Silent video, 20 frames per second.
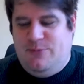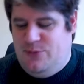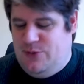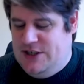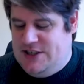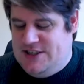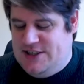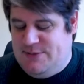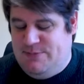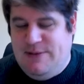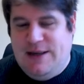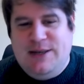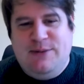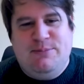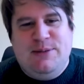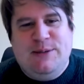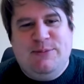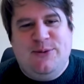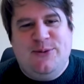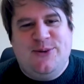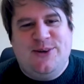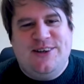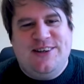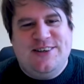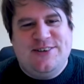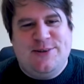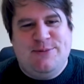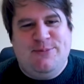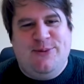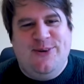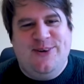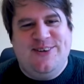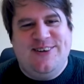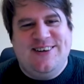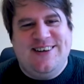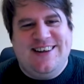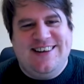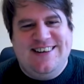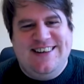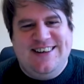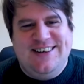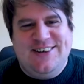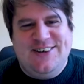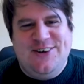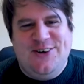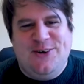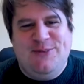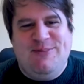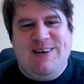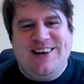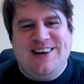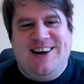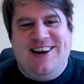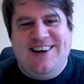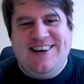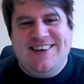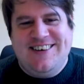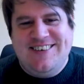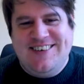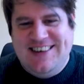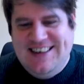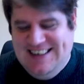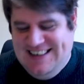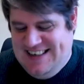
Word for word: which many people were disappointed I didn't know by heart.